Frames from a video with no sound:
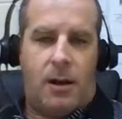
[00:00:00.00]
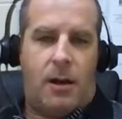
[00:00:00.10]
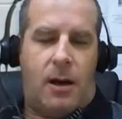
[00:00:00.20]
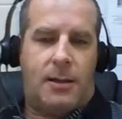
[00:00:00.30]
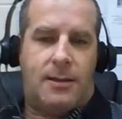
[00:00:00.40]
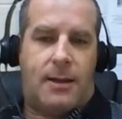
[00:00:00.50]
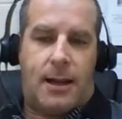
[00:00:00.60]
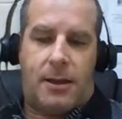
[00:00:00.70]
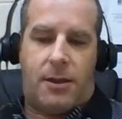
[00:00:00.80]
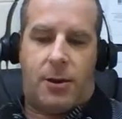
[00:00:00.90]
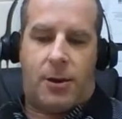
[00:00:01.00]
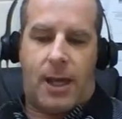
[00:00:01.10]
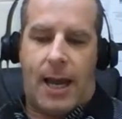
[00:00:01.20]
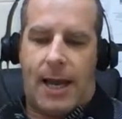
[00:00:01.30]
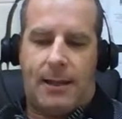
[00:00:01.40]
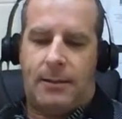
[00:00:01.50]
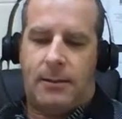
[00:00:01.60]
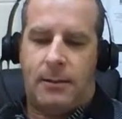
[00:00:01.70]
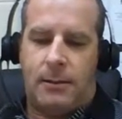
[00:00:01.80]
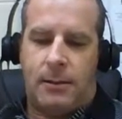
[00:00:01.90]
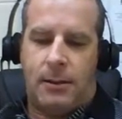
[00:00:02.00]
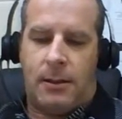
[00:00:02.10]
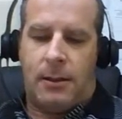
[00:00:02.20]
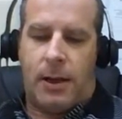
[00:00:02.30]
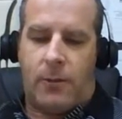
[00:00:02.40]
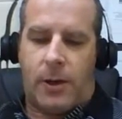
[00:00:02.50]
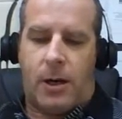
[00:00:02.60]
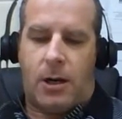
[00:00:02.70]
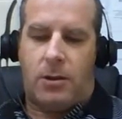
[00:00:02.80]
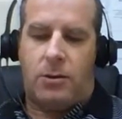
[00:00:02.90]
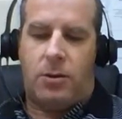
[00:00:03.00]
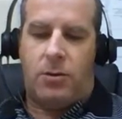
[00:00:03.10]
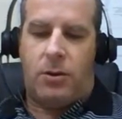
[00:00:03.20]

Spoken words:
On slide 38, in regards to